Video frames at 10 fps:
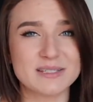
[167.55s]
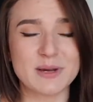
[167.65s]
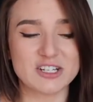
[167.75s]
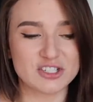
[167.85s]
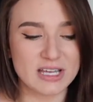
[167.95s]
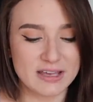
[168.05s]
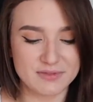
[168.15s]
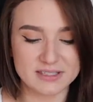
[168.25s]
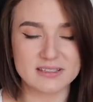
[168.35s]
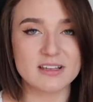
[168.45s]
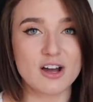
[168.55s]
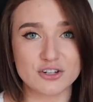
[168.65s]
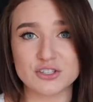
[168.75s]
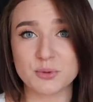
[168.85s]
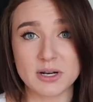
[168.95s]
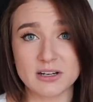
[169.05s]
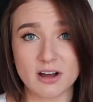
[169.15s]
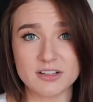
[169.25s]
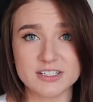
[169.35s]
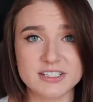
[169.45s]
especially if this is under
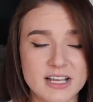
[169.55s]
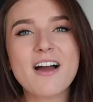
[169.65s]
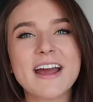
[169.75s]
$20.